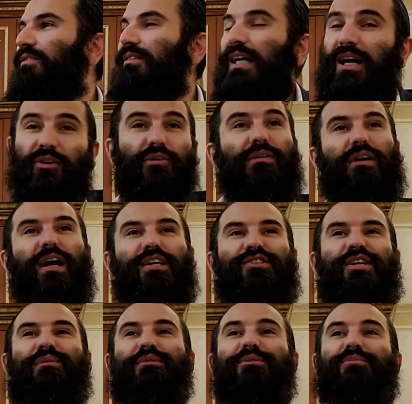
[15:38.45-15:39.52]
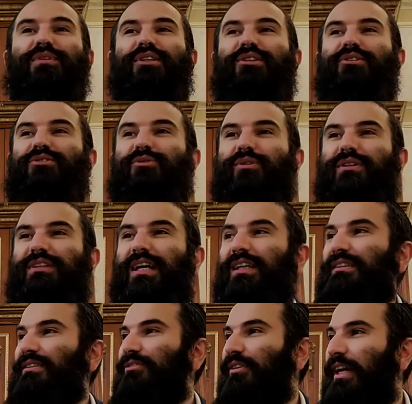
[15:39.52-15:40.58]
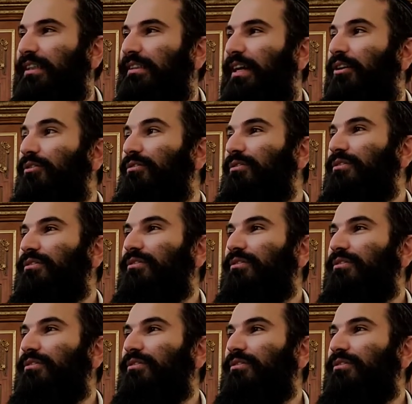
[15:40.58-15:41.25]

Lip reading: Now, Hashem is putting you to a test right now.